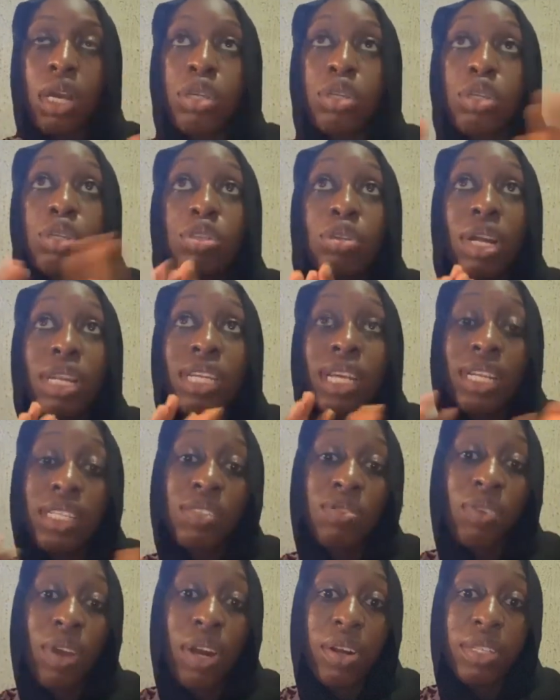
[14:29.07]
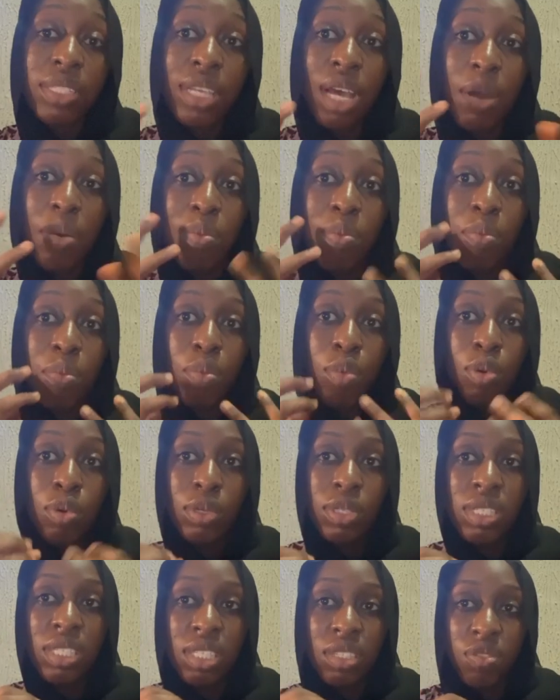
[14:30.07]
Usually antivirals are
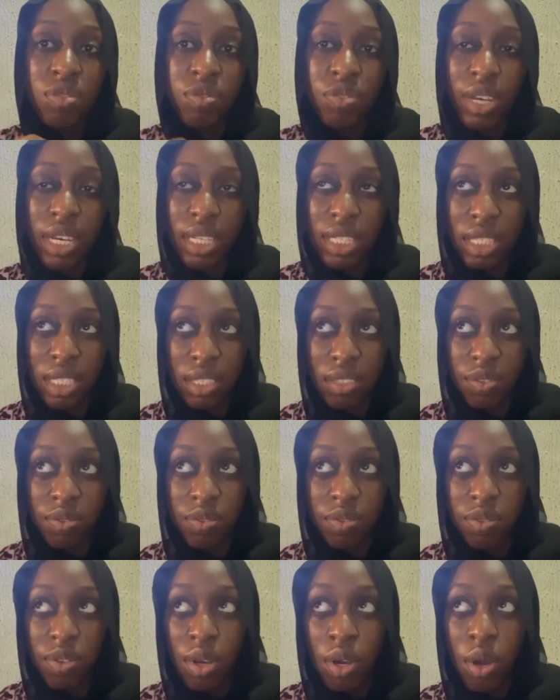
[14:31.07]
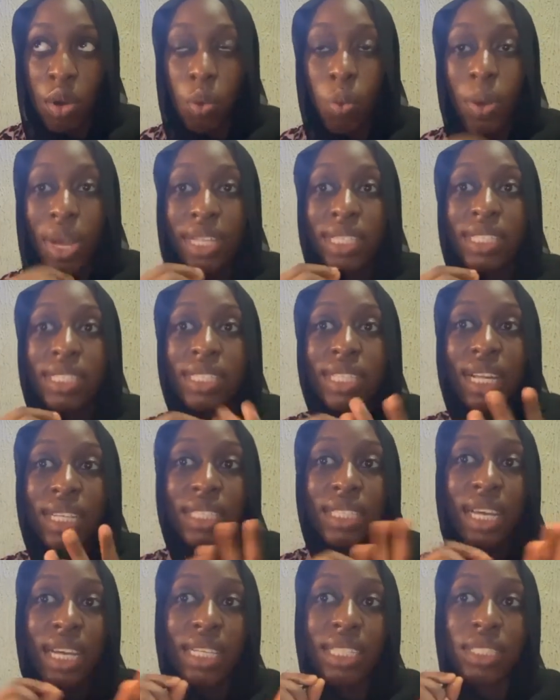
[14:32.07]
most effective when
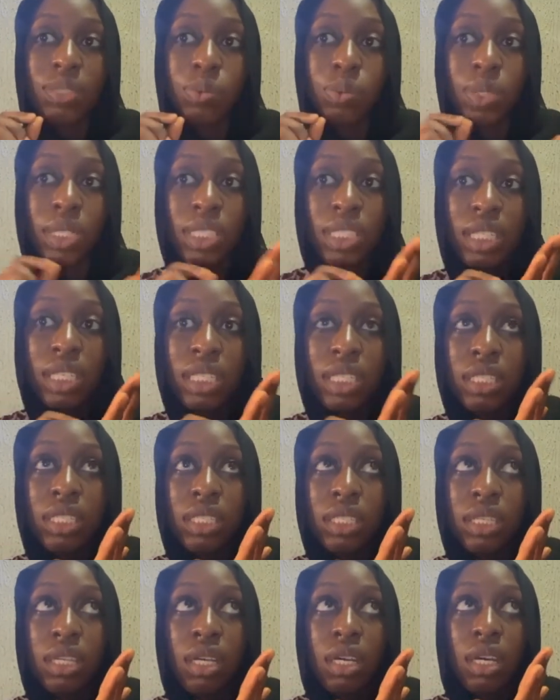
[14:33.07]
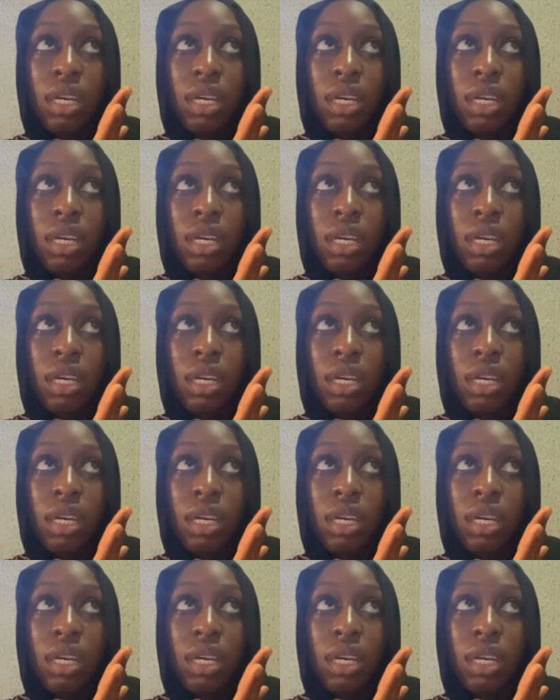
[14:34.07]
started within